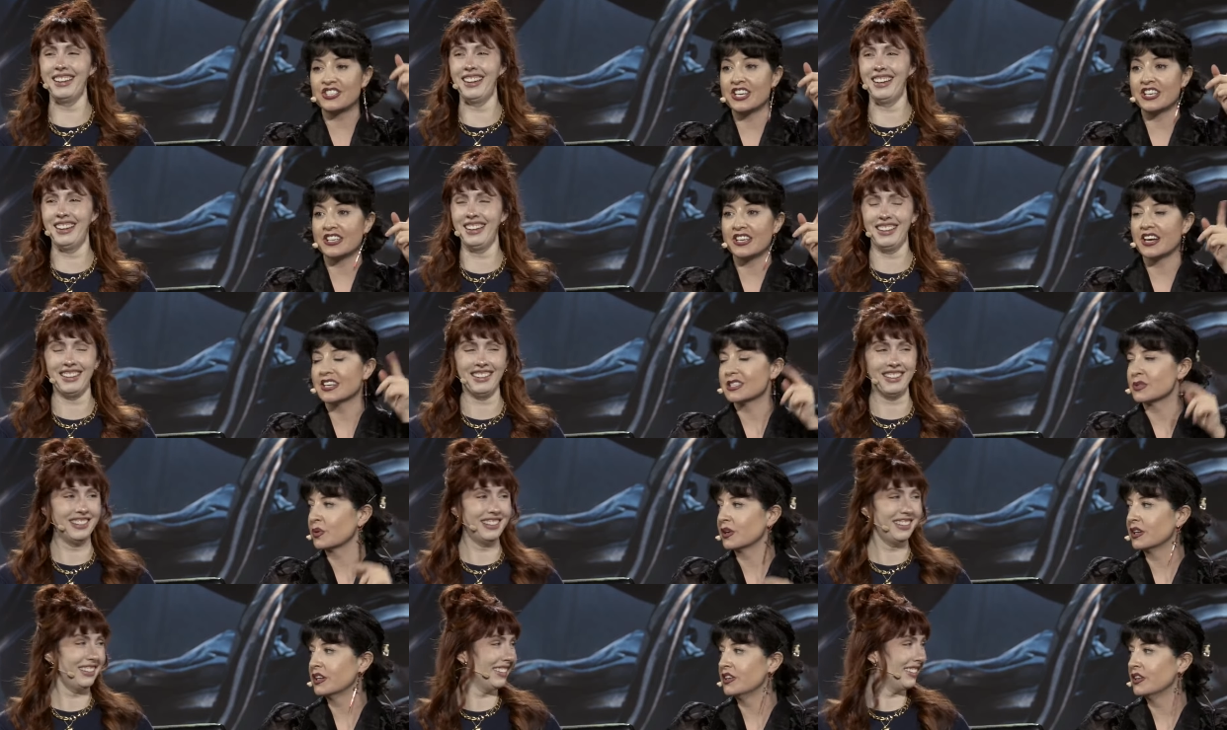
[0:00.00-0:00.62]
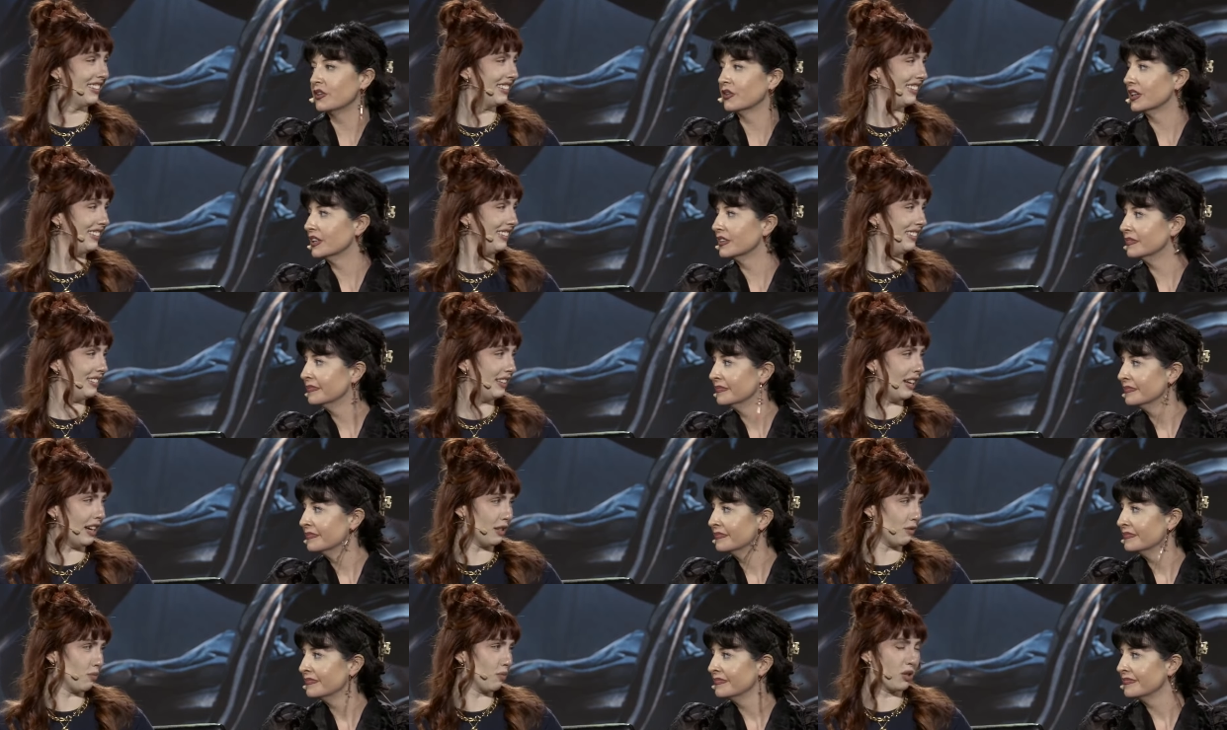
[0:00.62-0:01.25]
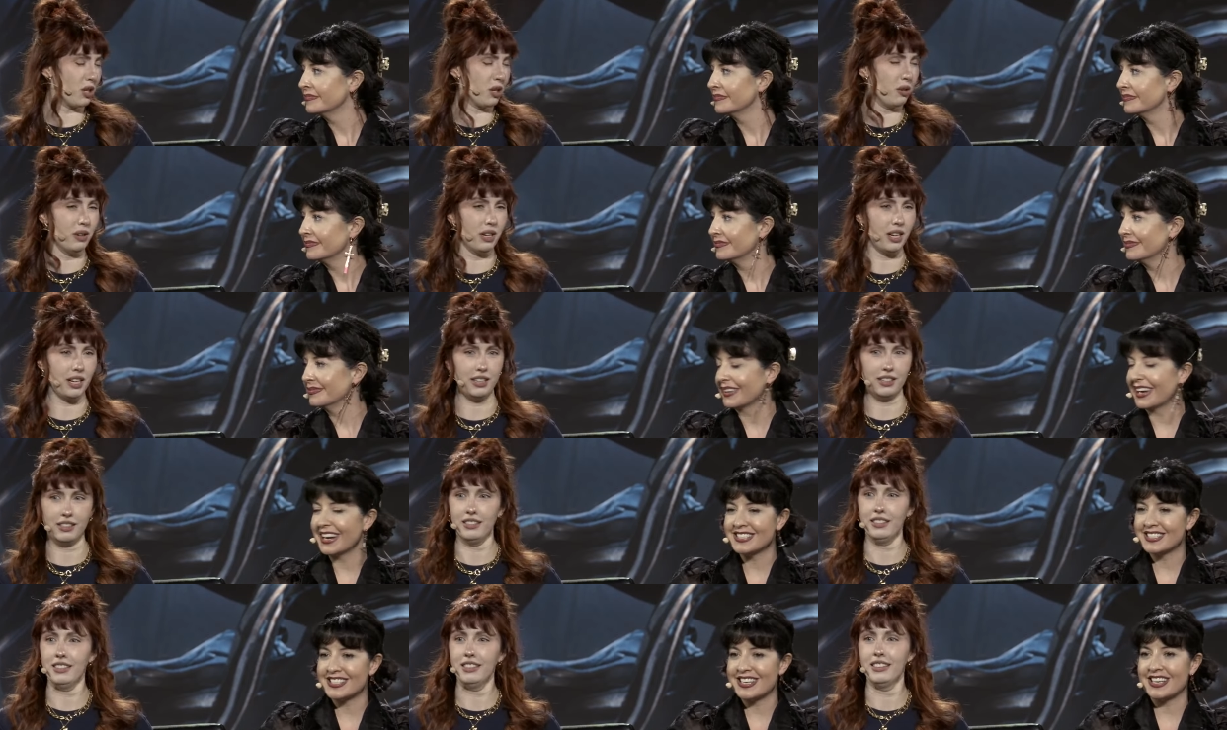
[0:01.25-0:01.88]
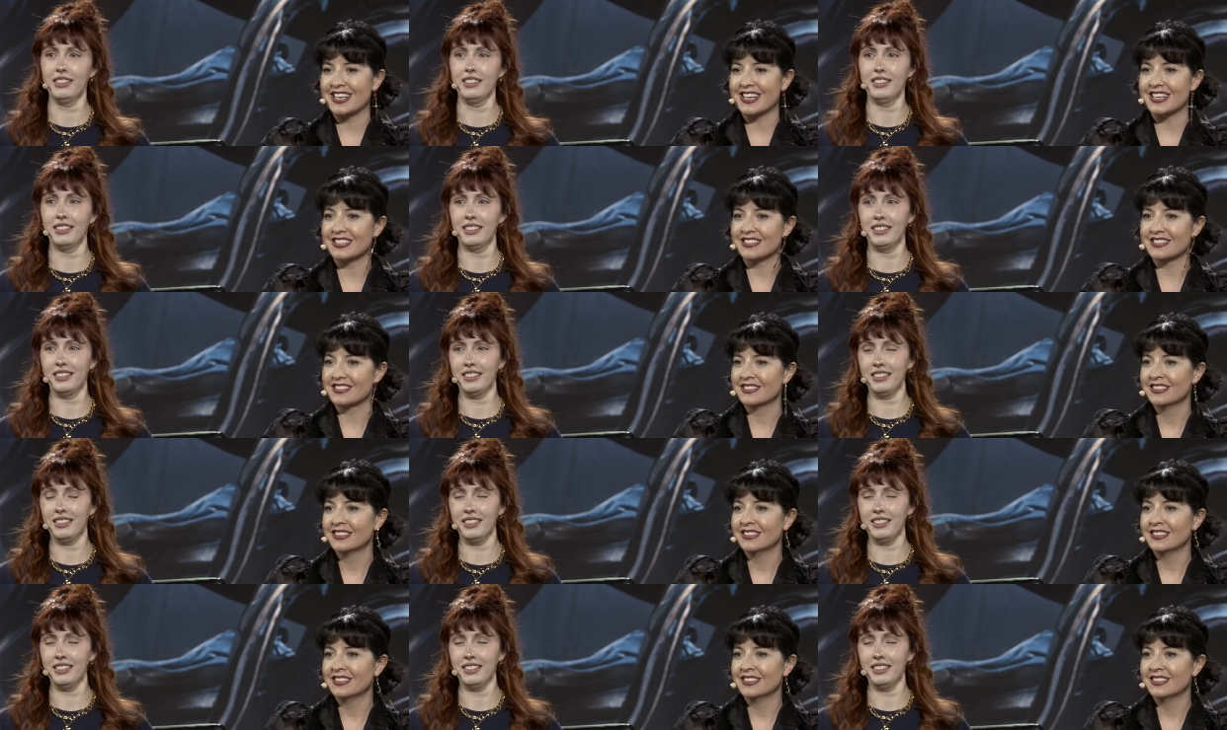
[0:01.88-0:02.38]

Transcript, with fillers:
Speaker 1: actually a yes. We're going to do it. Yes, we're doing it. Guys, yes.